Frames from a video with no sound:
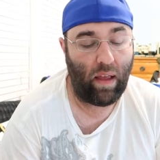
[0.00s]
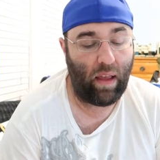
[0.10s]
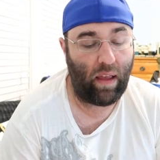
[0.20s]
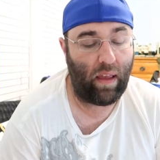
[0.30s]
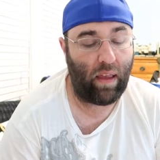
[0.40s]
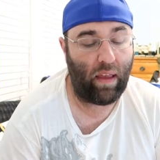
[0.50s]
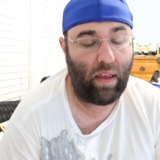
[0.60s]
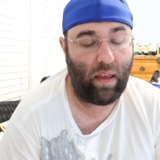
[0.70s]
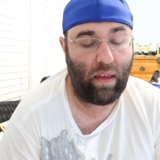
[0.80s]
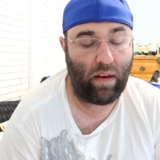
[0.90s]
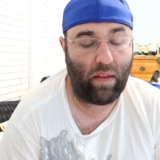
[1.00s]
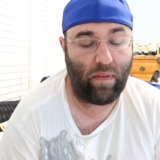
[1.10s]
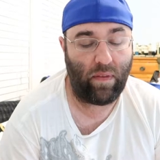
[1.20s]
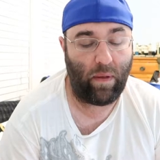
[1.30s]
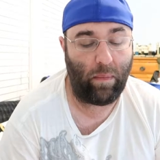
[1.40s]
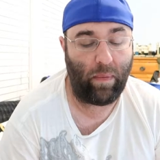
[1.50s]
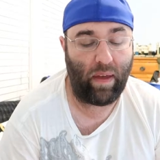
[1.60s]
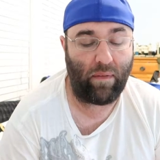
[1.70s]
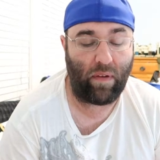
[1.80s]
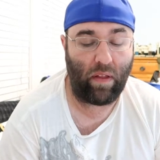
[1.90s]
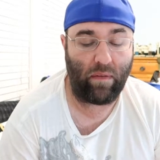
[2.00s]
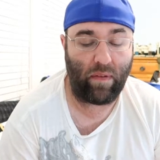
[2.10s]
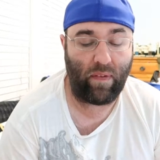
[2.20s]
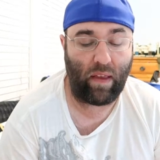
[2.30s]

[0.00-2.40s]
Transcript: And then we have Oliver's